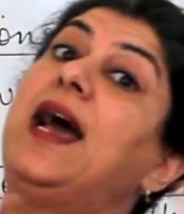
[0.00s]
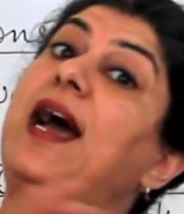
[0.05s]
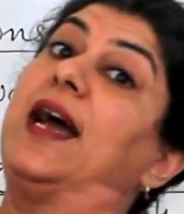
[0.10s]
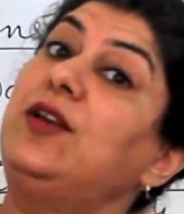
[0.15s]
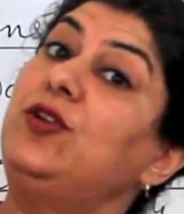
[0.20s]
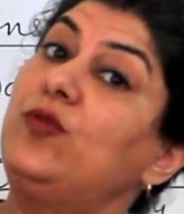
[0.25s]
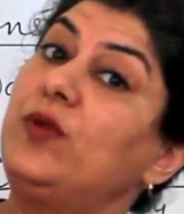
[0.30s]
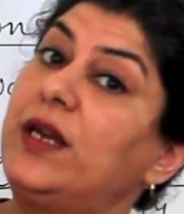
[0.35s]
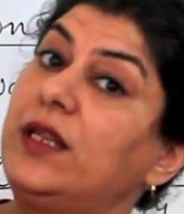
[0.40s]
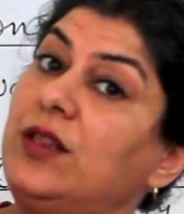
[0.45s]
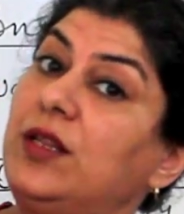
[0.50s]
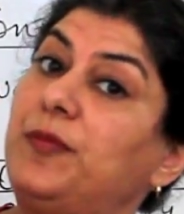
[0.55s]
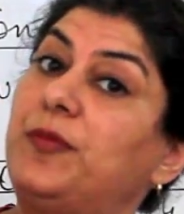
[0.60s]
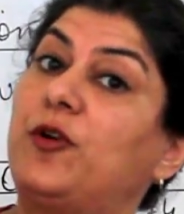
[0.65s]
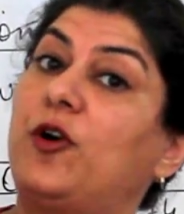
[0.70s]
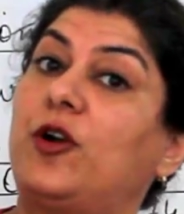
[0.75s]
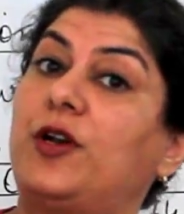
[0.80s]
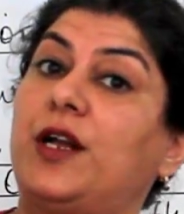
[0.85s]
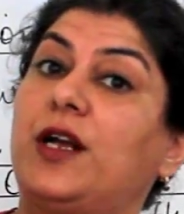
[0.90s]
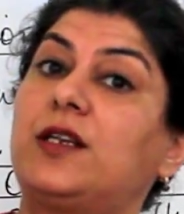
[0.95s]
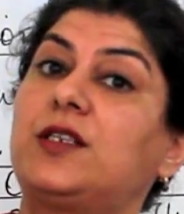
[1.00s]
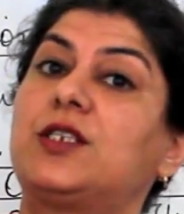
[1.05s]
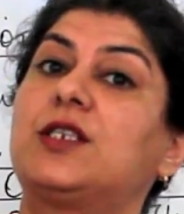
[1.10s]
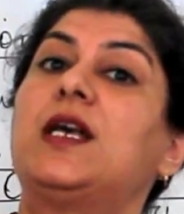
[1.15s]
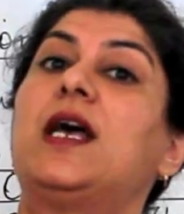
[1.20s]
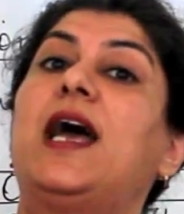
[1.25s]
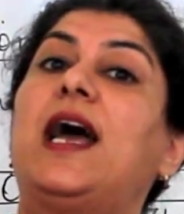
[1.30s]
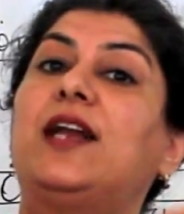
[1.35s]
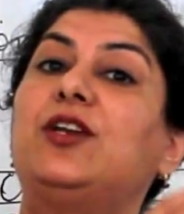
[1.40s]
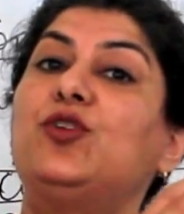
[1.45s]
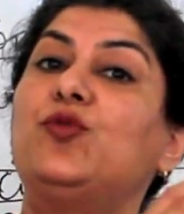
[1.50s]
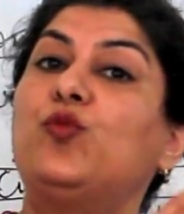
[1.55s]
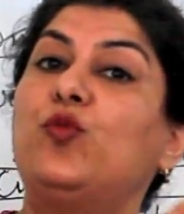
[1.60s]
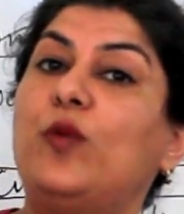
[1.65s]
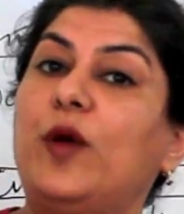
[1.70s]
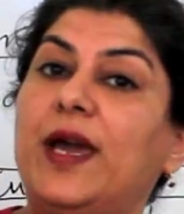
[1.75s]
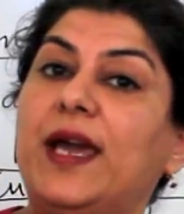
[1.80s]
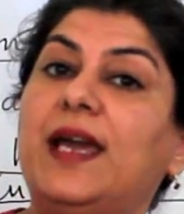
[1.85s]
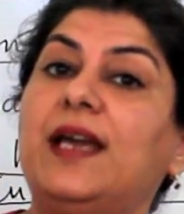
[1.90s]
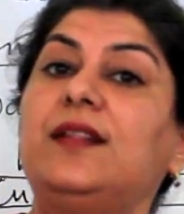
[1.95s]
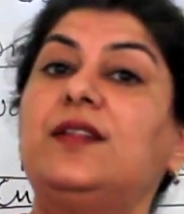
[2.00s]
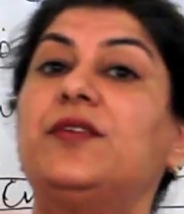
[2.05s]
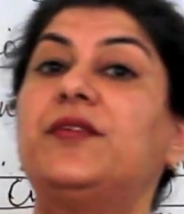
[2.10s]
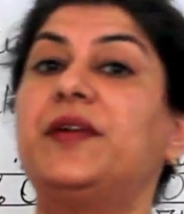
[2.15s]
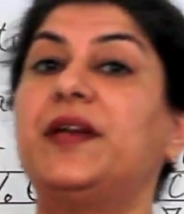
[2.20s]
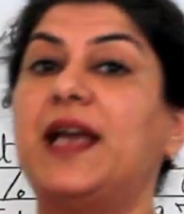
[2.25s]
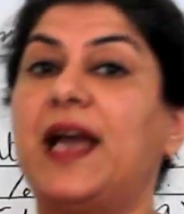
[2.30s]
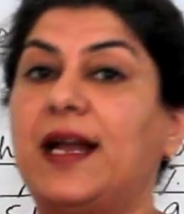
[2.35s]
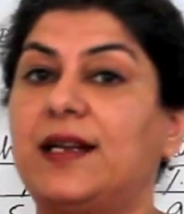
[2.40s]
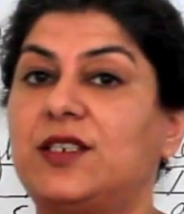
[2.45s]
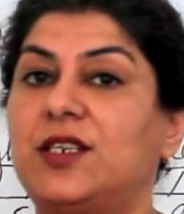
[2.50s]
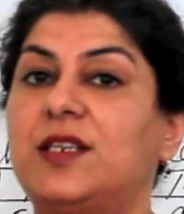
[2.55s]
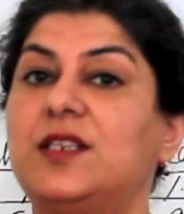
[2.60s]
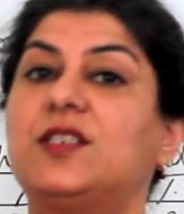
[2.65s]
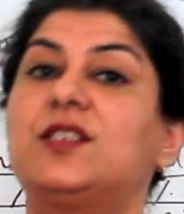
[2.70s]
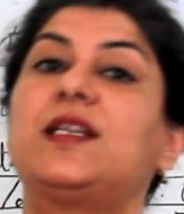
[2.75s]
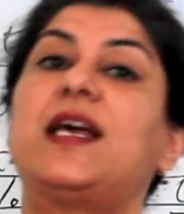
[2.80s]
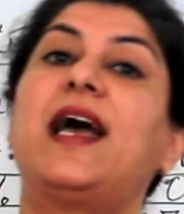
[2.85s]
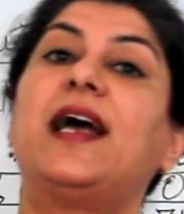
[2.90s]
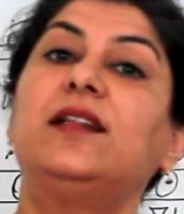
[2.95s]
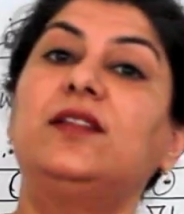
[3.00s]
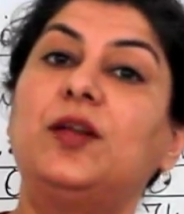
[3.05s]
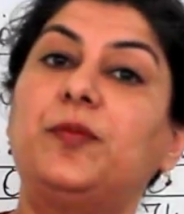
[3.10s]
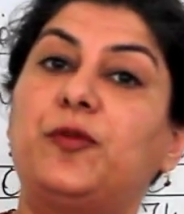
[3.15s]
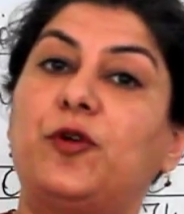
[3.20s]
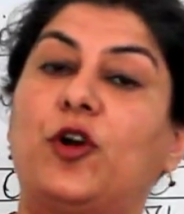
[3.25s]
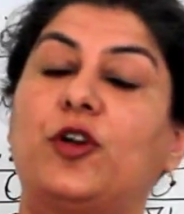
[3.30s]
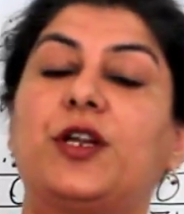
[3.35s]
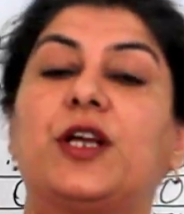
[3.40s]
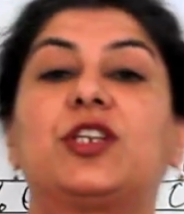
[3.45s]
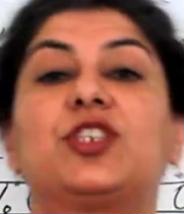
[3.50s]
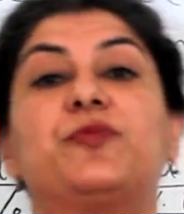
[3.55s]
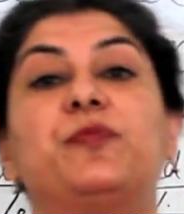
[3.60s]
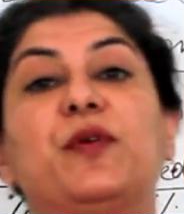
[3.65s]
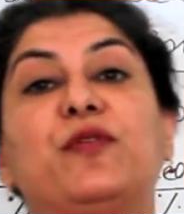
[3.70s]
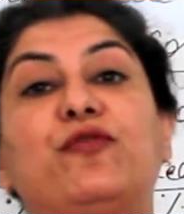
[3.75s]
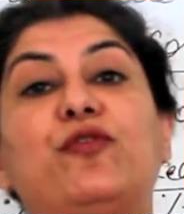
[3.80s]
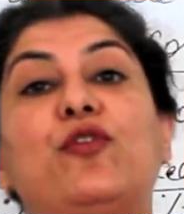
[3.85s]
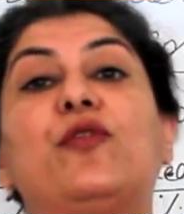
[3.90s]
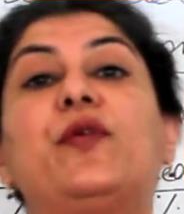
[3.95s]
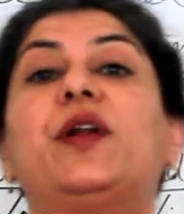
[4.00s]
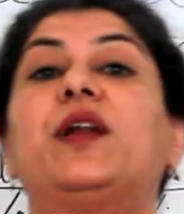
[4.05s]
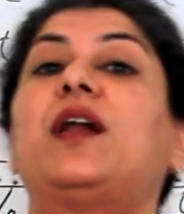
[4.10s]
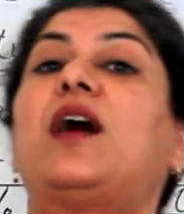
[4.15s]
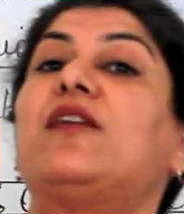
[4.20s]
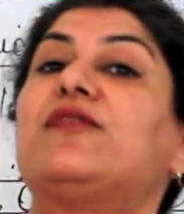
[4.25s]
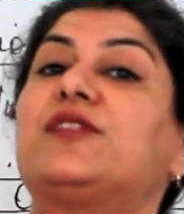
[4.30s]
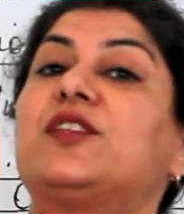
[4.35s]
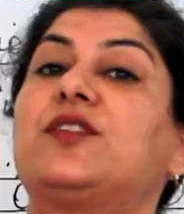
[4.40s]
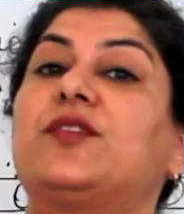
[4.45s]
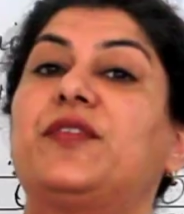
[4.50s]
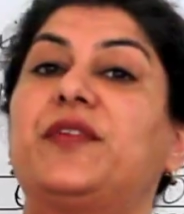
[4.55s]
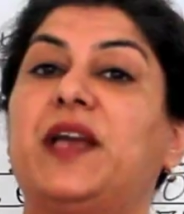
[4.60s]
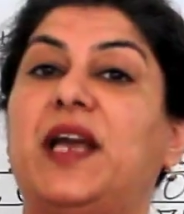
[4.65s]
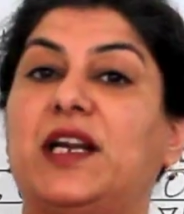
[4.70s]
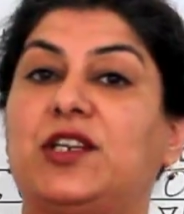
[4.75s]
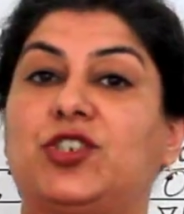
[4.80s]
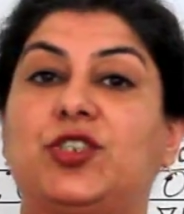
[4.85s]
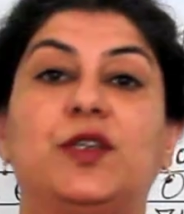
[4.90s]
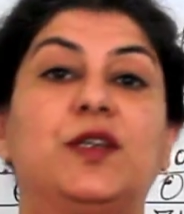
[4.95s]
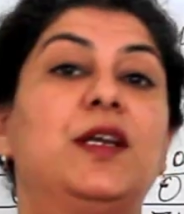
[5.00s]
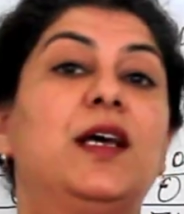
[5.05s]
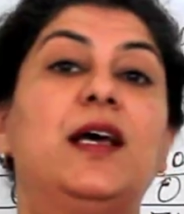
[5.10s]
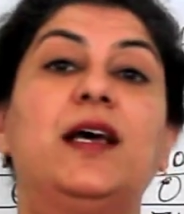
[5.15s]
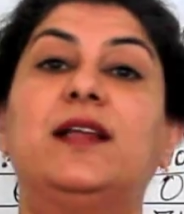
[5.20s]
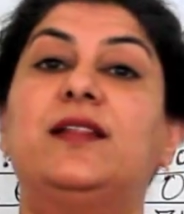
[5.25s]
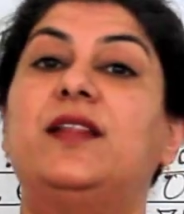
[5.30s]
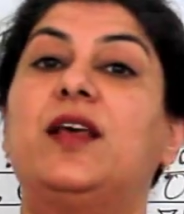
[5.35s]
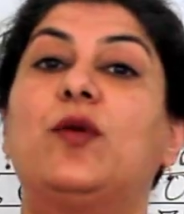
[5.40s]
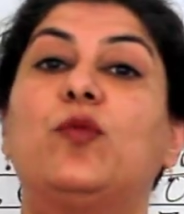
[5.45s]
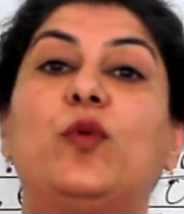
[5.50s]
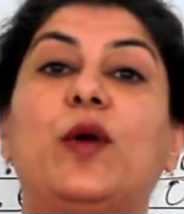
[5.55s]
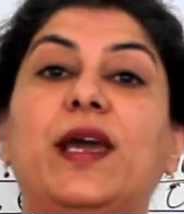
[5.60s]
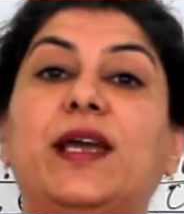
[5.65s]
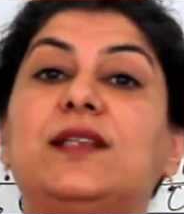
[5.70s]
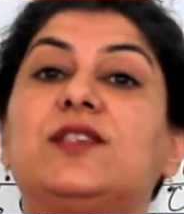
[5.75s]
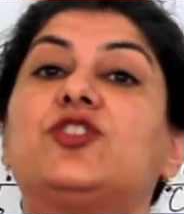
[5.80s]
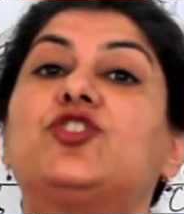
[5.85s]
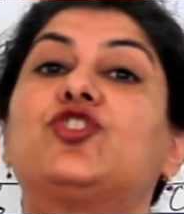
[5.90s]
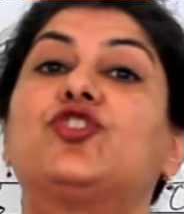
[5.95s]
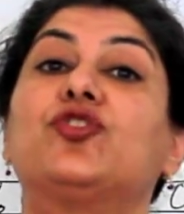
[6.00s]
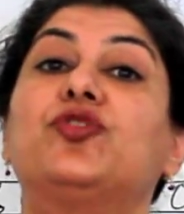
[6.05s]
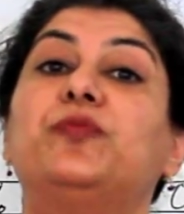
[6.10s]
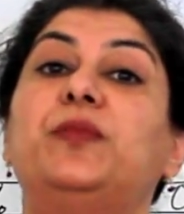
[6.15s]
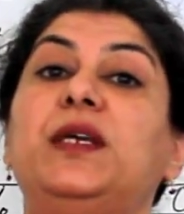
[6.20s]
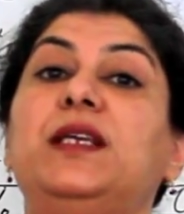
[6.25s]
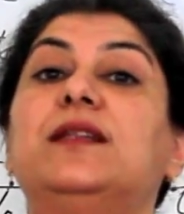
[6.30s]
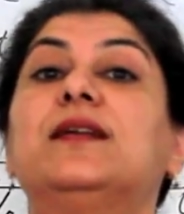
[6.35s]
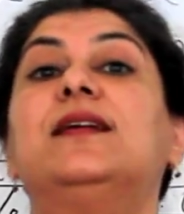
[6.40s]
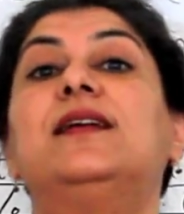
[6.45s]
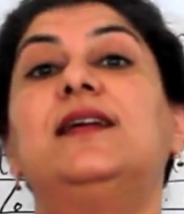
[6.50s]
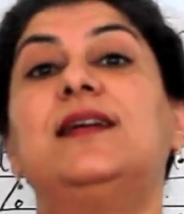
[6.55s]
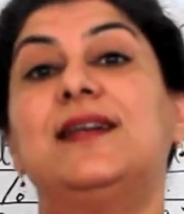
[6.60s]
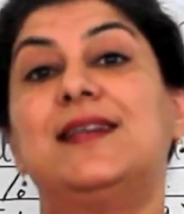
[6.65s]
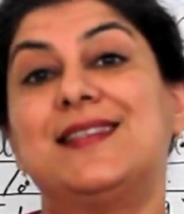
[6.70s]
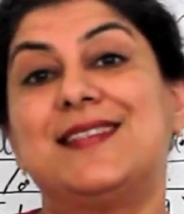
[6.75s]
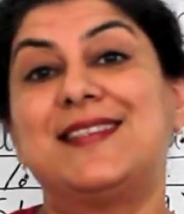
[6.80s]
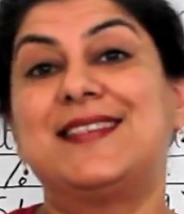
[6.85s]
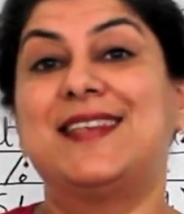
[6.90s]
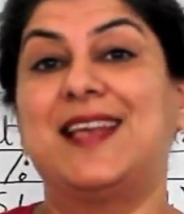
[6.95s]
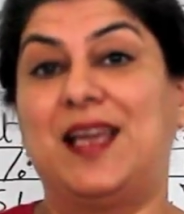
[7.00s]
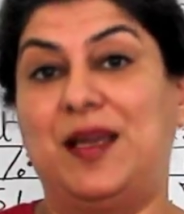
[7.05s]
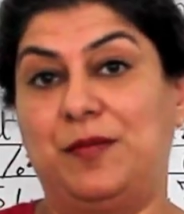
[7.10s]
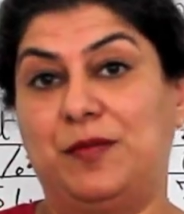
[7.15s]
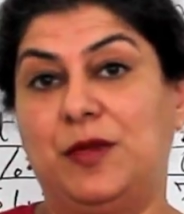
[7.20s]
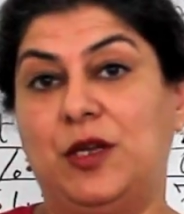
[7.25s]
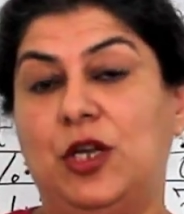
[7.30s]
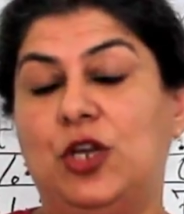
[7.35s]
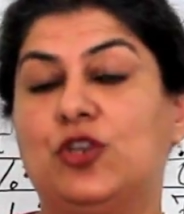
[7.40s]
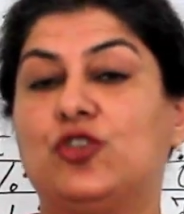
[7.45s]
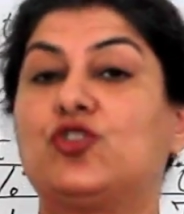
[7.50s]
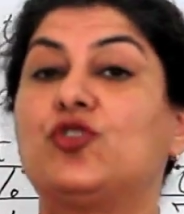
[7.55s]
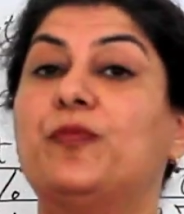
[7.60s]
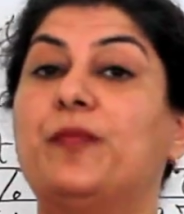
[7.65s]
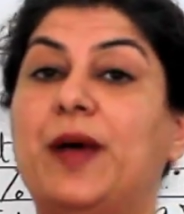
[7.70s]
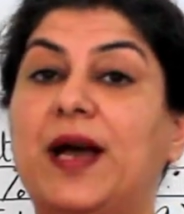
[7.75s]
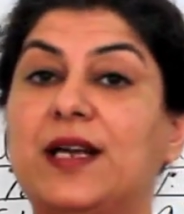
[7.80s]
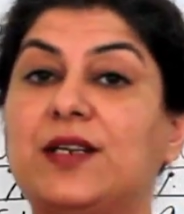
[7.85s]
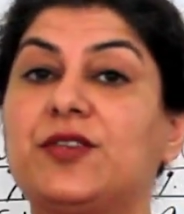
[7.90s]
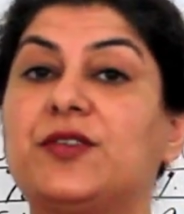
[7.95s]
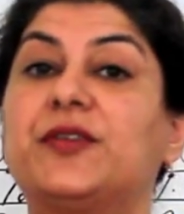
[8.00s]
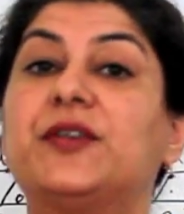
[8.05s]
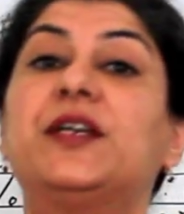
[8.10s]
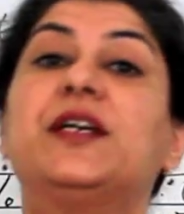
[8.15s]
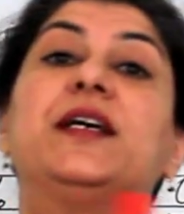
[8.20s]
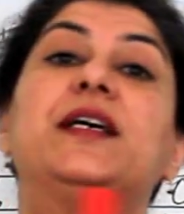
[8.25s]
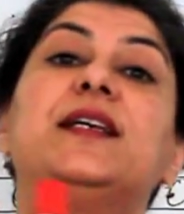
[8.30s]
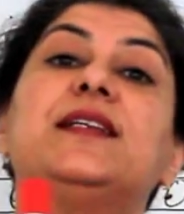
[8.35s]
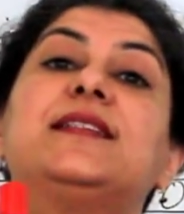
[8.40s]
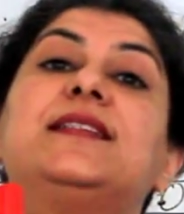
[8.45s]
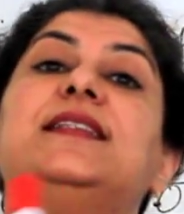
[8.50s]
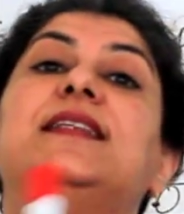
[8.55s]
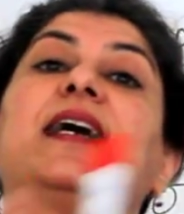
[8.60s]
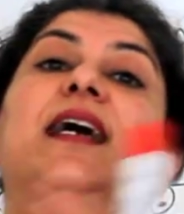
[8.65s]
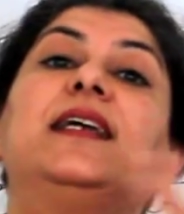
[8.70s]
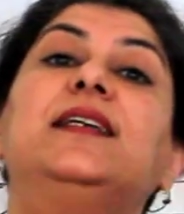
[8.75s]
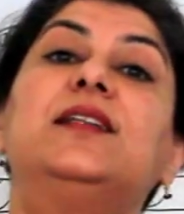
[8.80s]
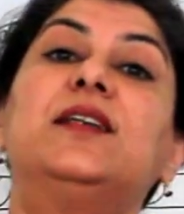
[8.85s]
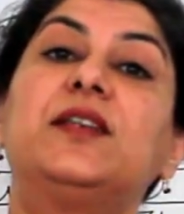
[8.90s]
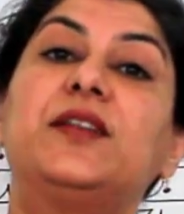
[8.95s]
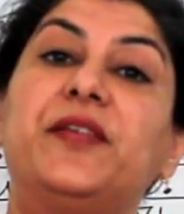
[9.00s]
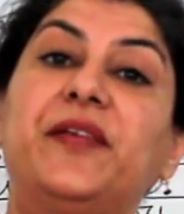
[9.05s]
and you get the products and you weigh the reactants and the products before and after the reaction, their weights should be the same. So matter is neither